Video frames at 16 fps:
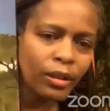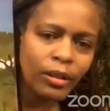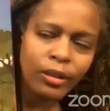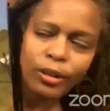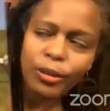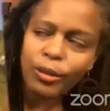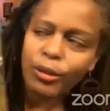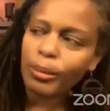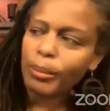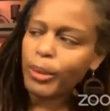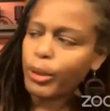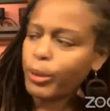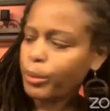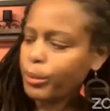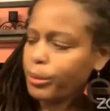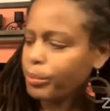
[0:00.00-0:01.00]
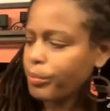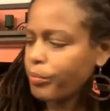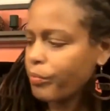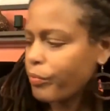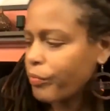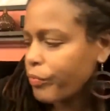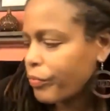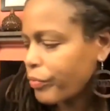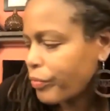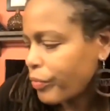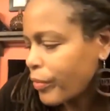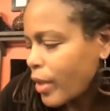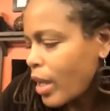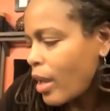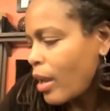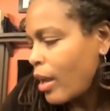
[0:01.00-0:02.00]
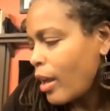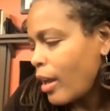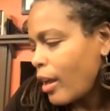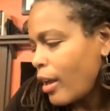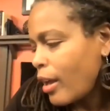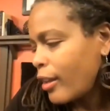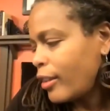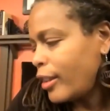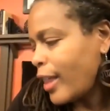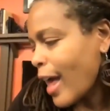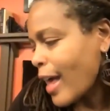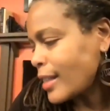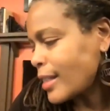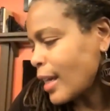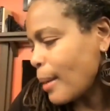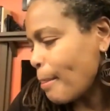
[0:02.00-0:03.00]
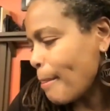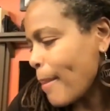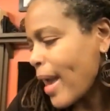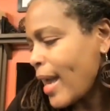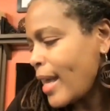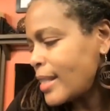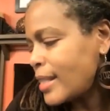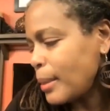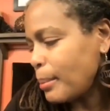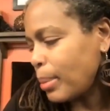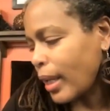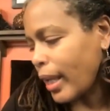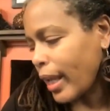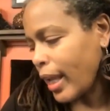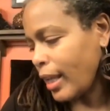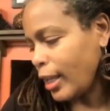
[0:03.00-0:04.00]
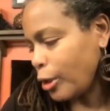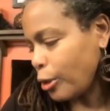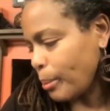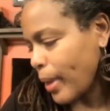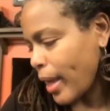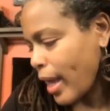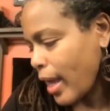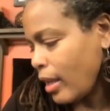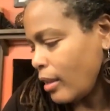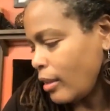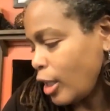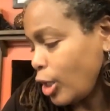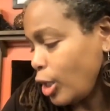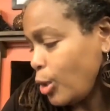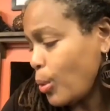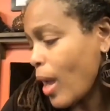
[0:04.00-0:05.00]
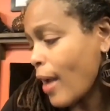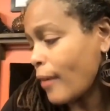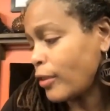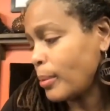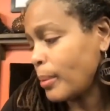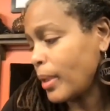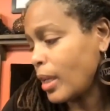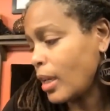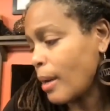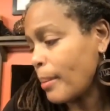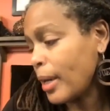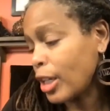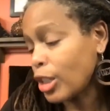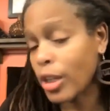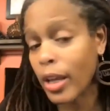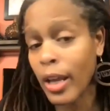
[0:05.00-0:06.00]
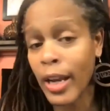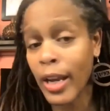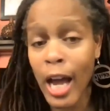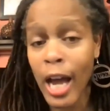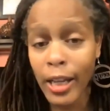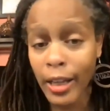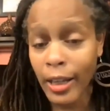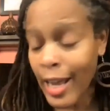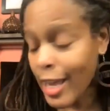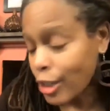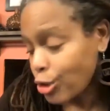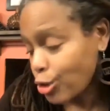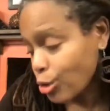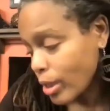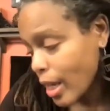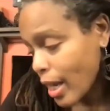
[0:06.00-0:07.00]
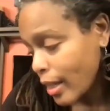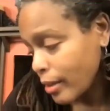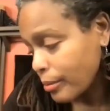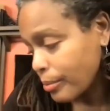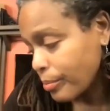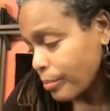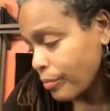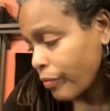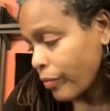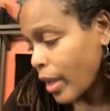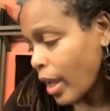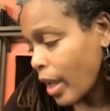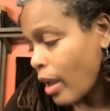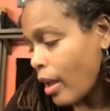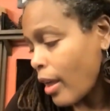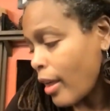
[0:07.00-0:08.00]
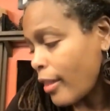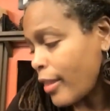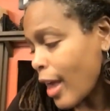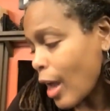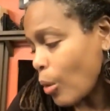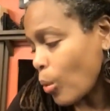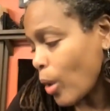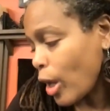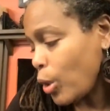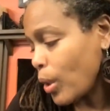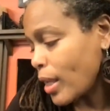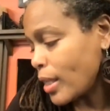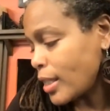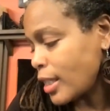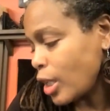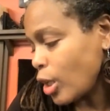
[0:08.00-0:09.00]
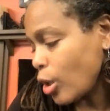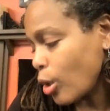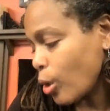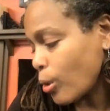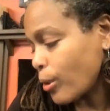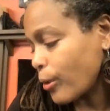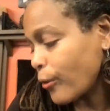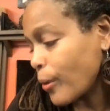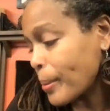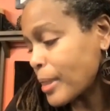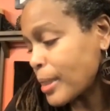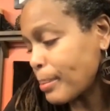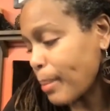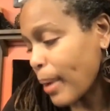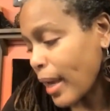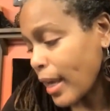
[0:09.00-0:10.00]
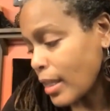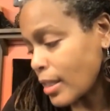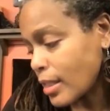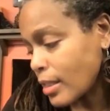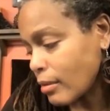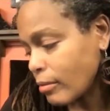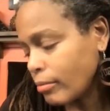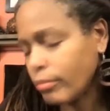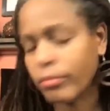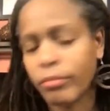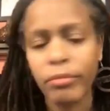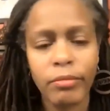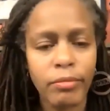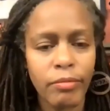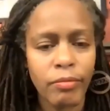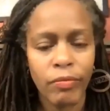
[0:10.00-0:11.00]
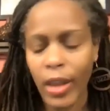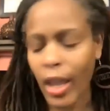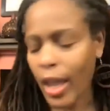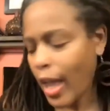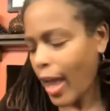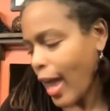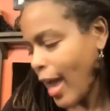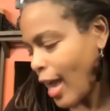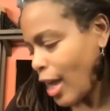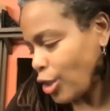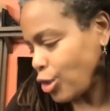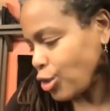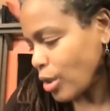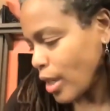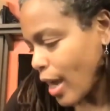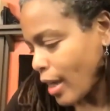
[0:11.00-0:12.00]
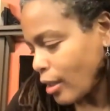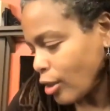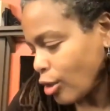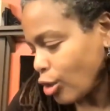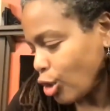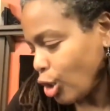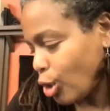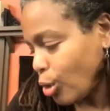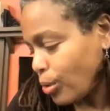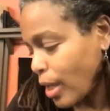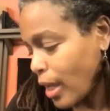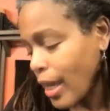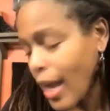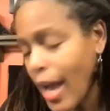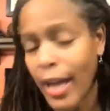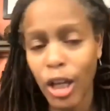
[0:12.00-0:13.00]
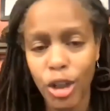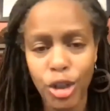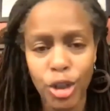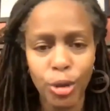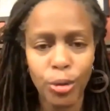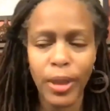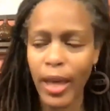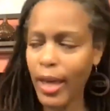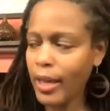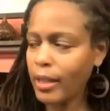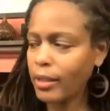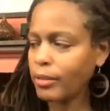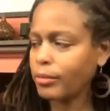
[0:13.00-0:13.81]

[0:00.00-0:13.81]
the moon? That's an amazing plan, little Mae. Then you have to become an astronaut. That way you can see Earth from space. Astronaut, do you think I can do that?